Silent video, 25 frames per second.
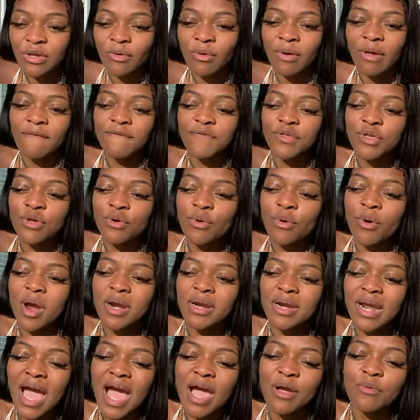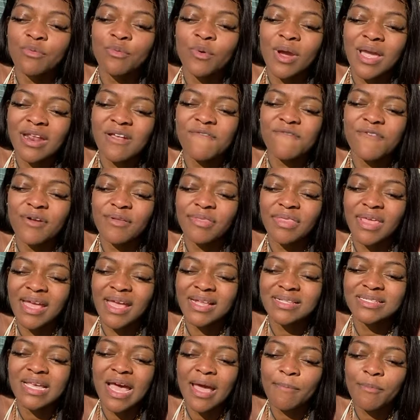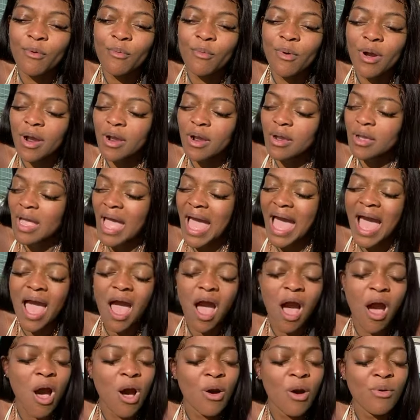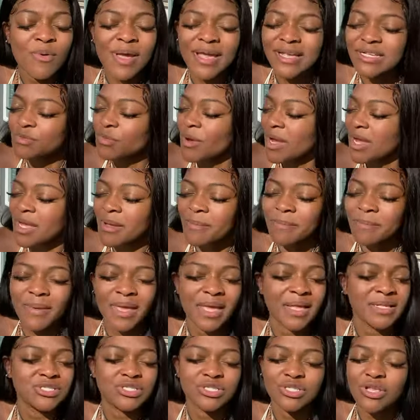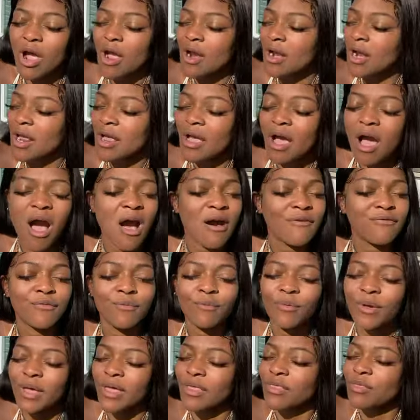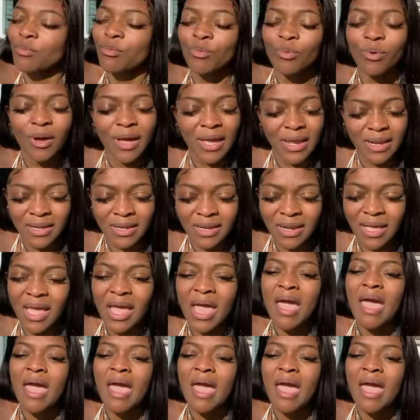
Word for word: So if you are not ready for that type of work, I always recommend starting off with 1.